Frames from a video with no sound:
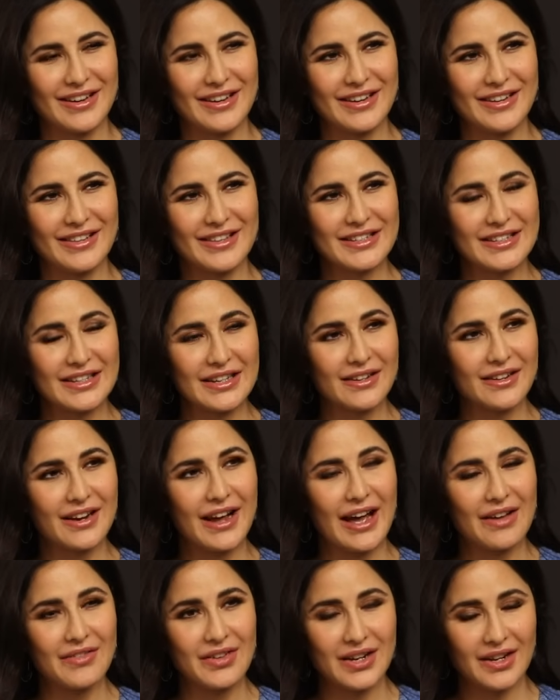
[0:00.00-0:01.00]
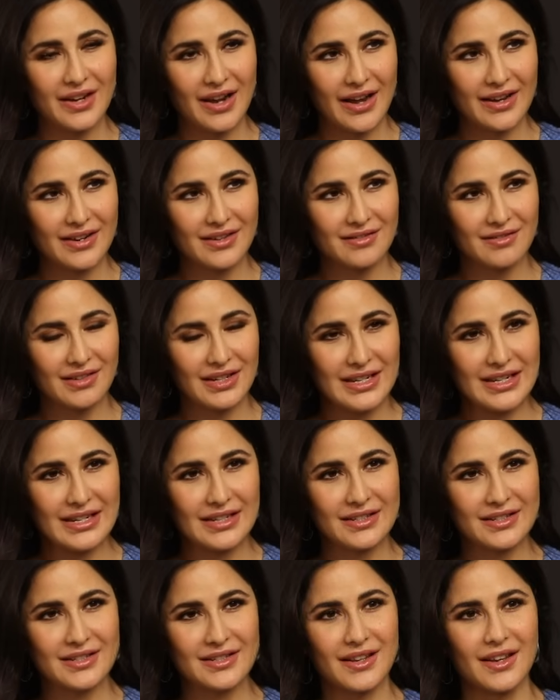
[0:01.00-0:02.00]
And this year, having Tiger
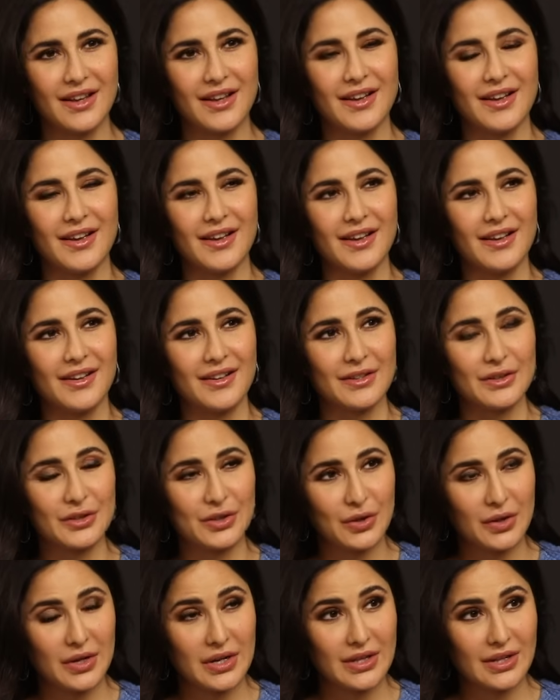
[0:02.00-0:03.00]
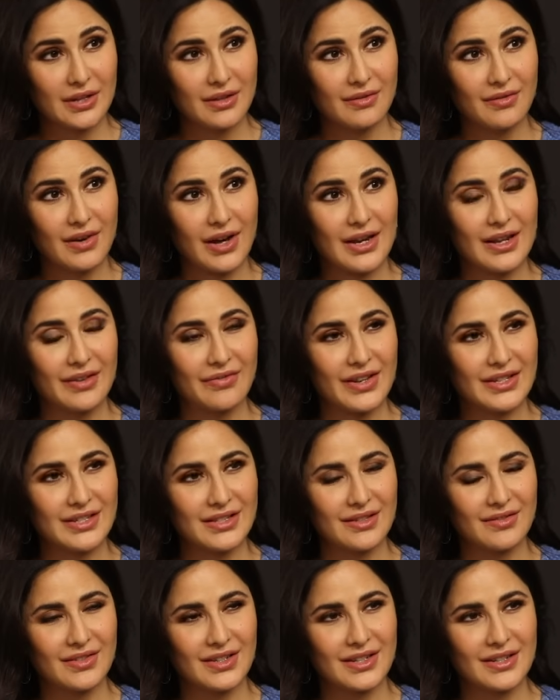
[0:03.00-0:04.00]
release during the Diwali
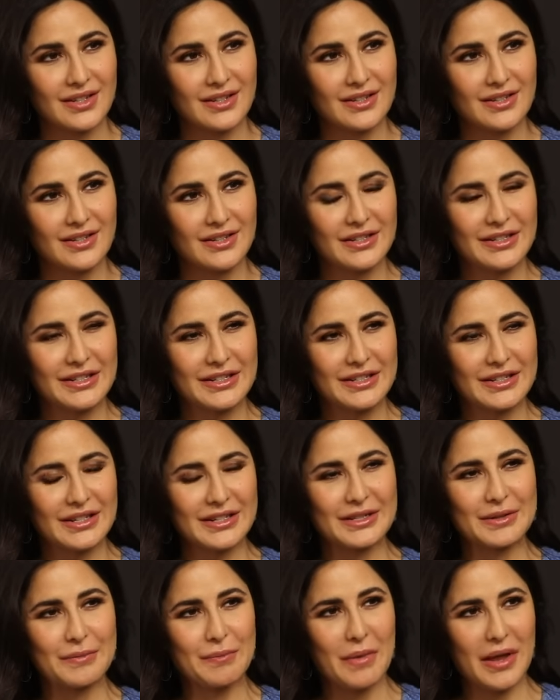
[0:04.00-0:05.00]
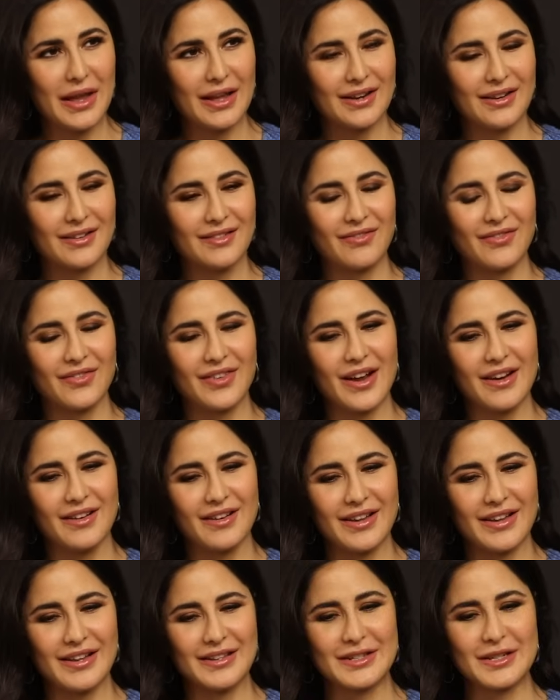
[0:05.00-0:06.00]
festivities just made it
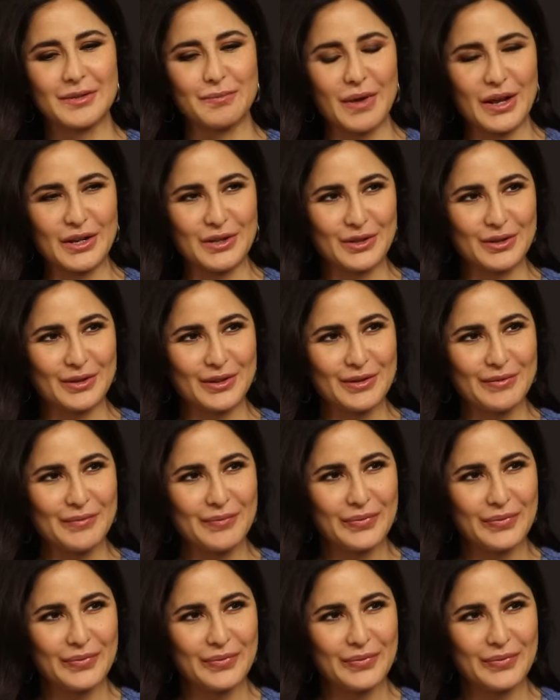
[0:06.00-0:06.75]
very special.